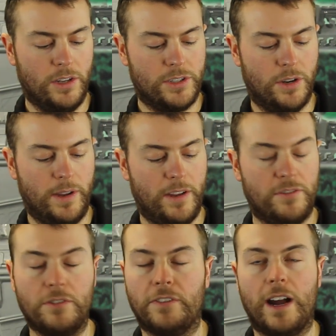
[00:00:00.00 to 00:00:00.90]
So
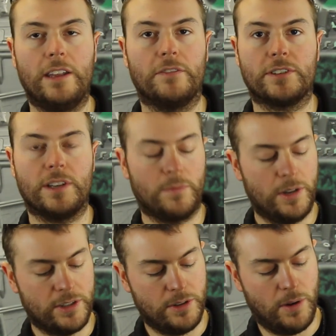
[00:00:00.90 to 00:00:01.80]
if you find that for some
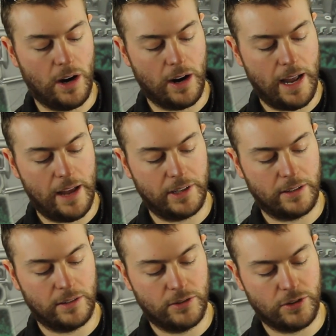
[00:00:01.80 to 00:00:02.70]
reason you are
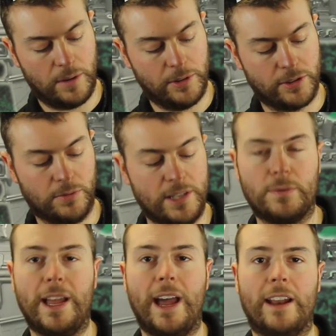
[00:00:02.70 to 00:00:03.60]
having troubles, the
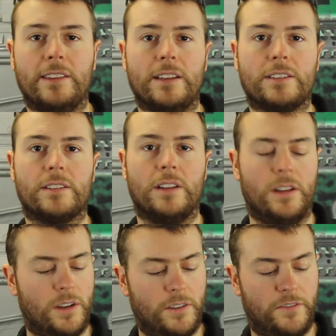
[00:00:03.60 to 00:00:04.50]
reason we added this,
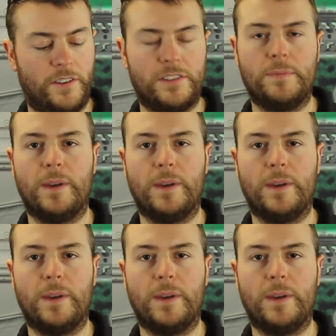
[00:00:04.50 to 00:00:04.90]
50